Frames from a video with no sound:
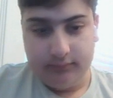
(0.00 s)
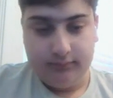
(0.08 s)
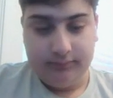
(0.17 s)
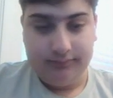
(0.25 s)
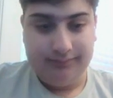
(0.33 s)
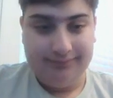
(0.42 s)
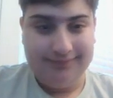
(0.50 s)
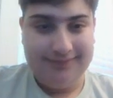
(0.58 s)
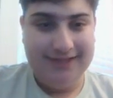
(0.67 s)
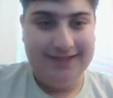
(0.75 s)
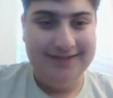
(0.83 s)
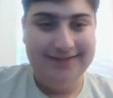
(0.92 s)

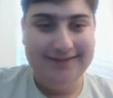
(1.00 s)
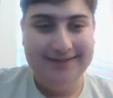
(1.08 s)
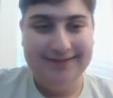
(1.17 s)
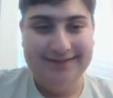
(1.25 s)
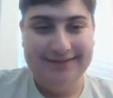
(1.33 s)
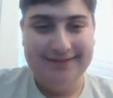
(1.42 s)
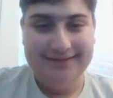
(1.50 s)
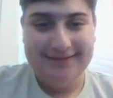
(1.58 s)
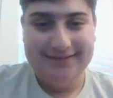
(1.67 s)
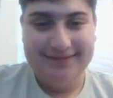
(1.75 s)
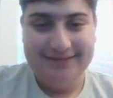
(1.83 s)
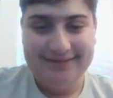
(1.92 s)

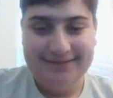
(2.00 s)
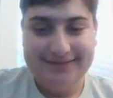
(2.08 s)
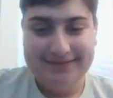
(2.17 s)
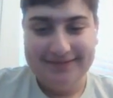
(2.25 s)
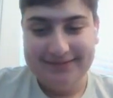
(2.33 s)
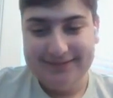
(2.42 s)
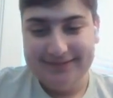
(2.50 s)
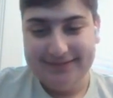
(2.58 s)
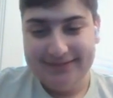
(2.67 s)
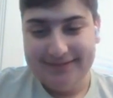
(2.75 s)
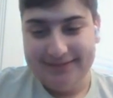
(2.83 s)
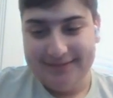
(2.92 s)

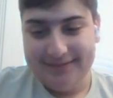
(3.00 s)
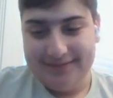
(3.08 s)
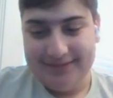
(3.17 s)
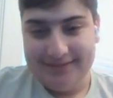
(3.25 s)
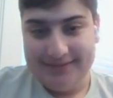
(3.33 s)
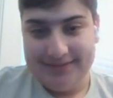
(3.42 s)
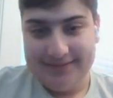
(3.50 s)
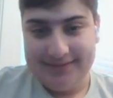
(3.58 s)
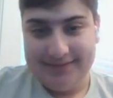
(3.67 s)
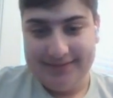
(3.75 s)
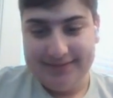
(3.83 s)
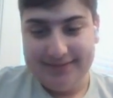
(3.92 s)

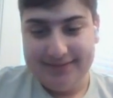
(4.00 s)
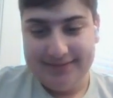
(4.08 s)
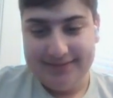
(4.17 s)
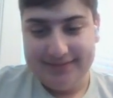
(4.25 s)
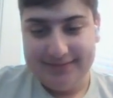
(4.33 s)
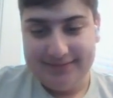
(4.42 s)
No words are spoken by the person on screen.